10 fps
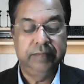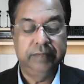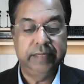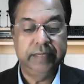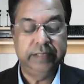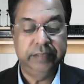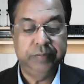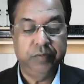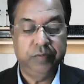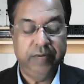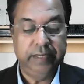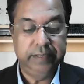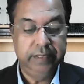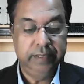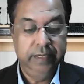factor
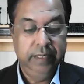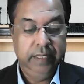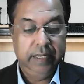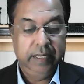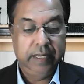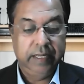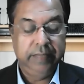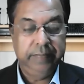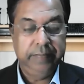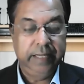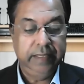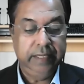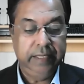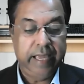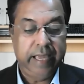provides. Then
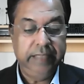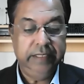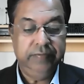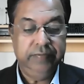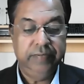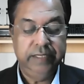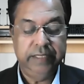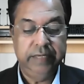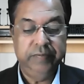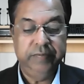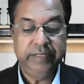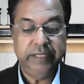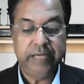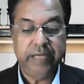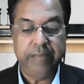the angel funds and
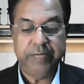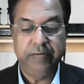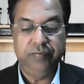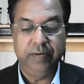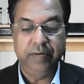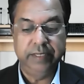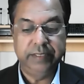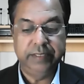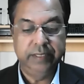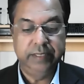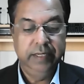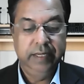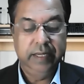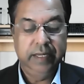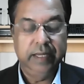venture capital funds.
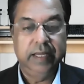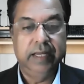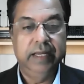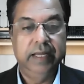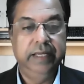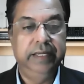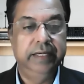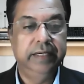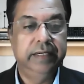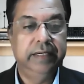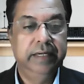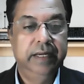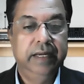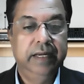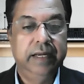Here,
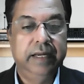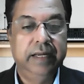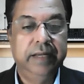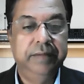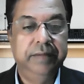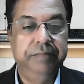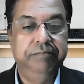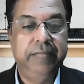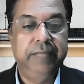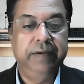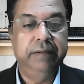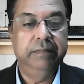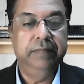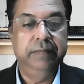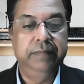the
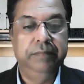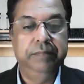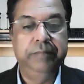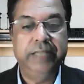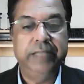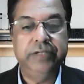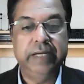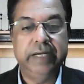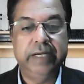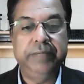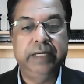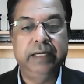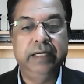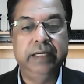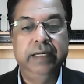venture
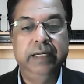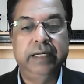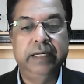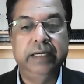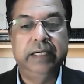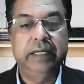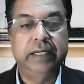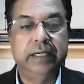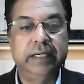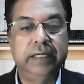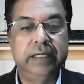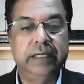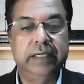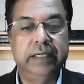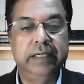capital,
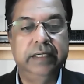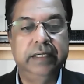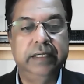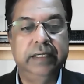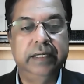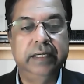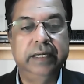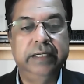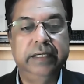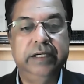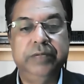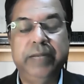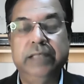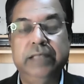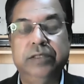an
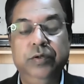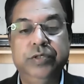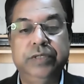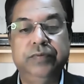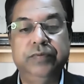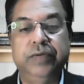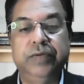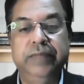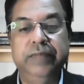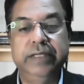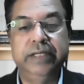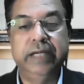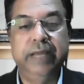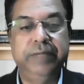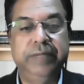enterprise looks for the venture
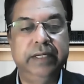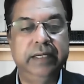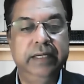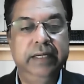capital